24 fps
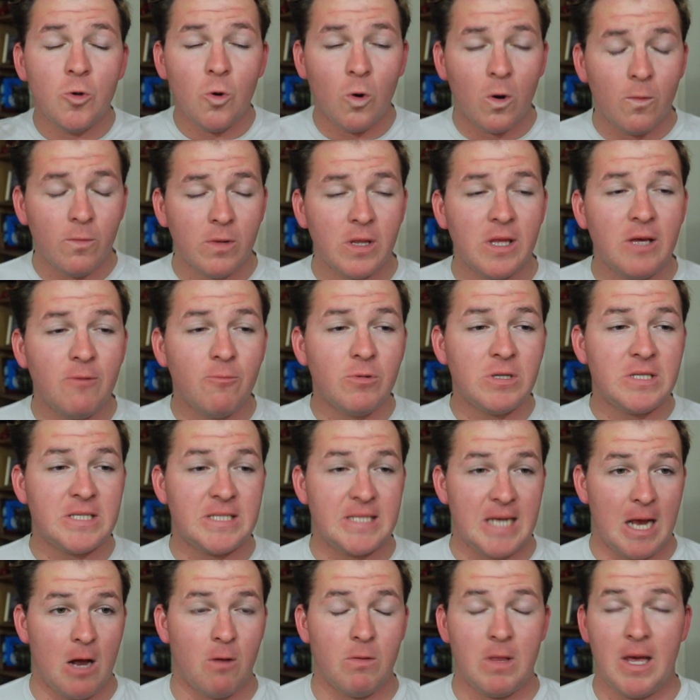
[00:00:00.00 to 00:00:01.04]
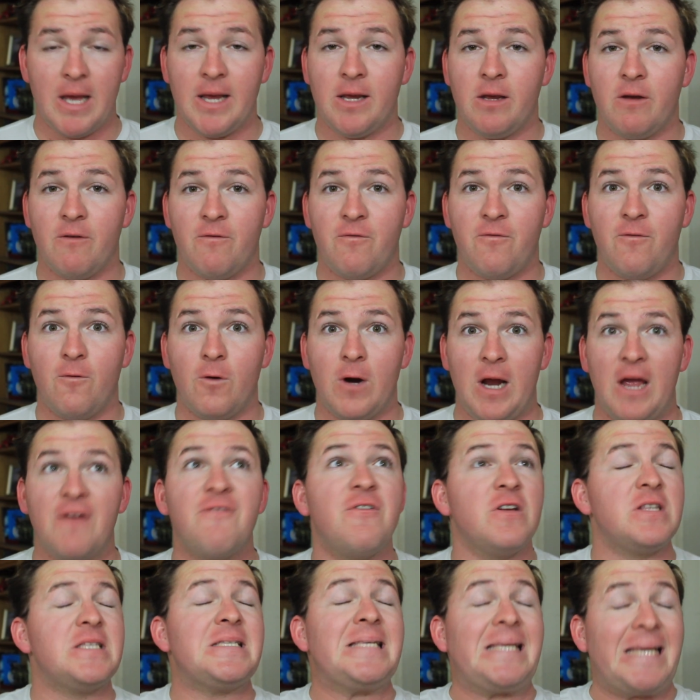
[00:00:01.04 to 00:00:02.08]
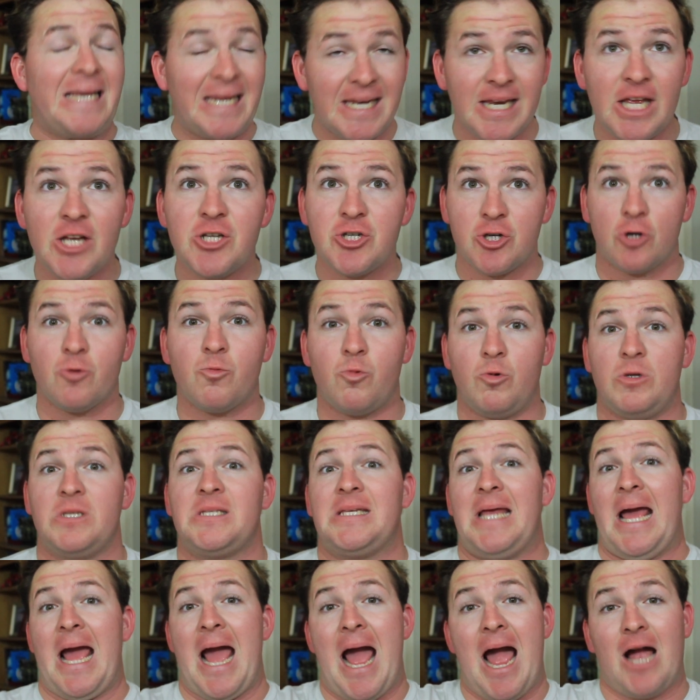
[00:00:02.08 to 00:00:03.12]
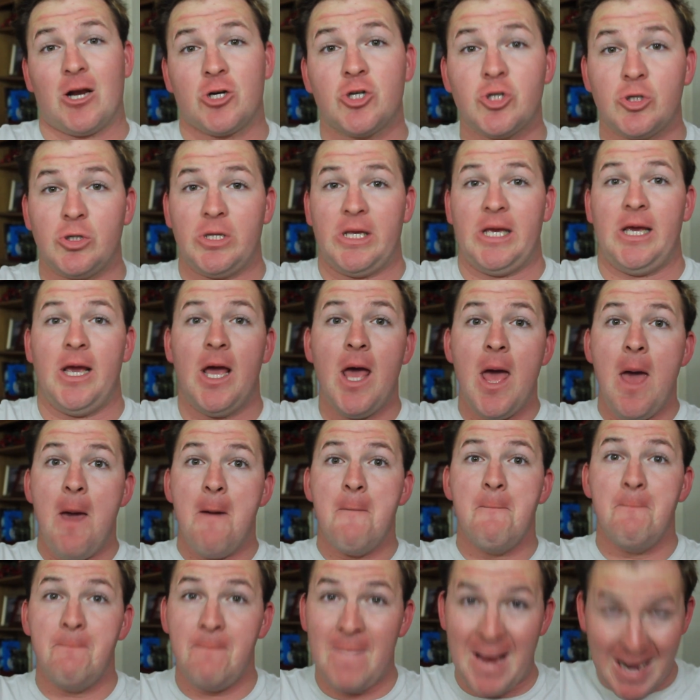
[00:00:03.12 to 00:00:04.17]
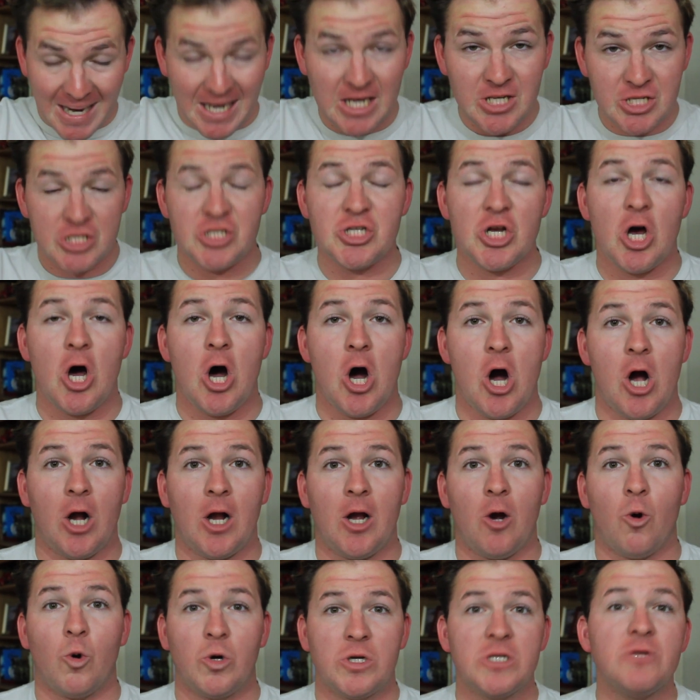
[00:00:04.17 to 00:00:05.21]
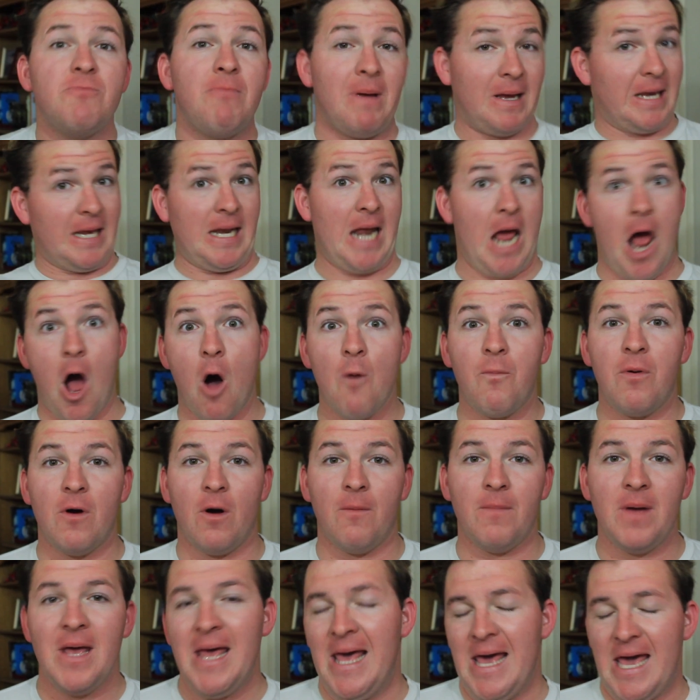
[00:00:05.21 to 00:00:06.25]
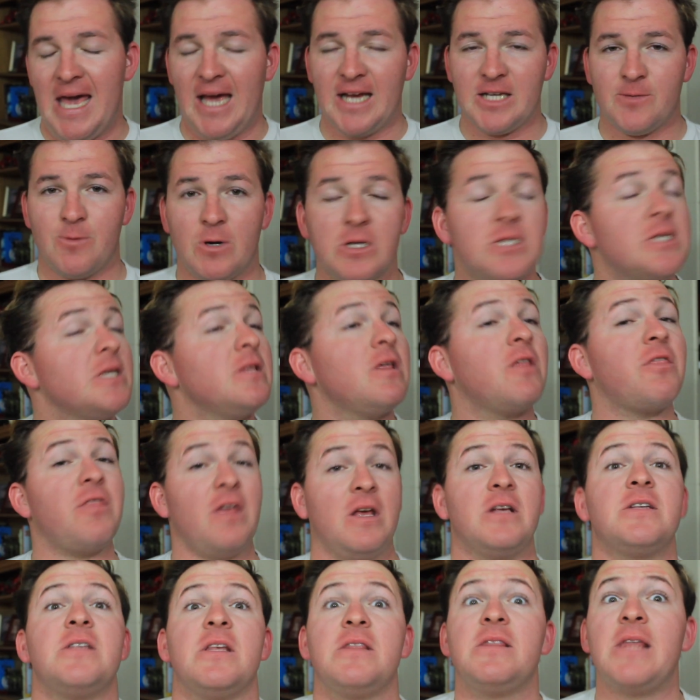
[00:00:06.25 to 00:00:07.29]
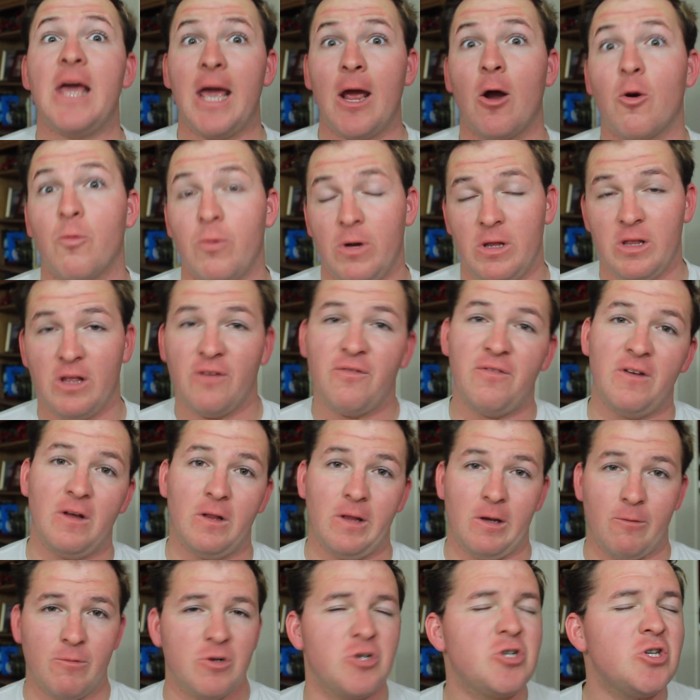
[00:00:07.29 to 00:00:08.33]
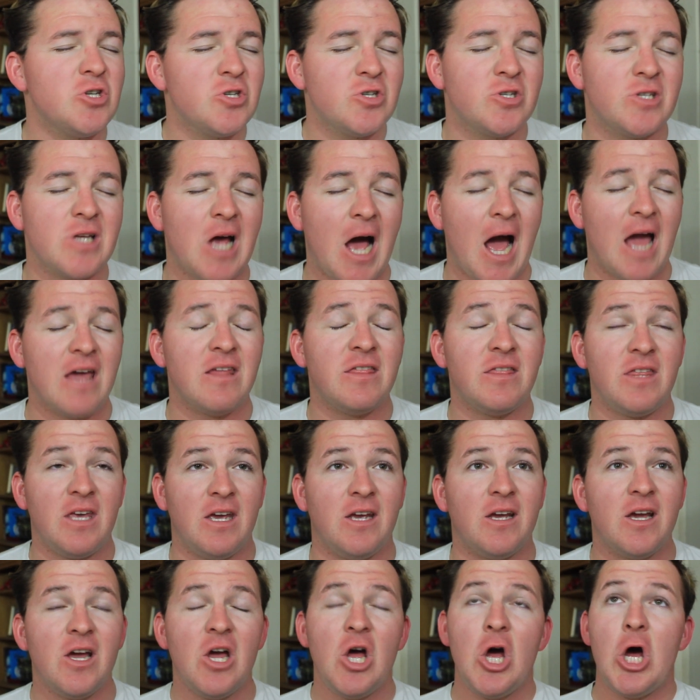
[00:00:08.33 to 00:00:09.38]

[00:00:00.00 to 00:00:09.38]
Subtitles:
normally would sound like for if a teenager was to actually make a song or to make an album expressing the things that they are really feeling, which is, I think,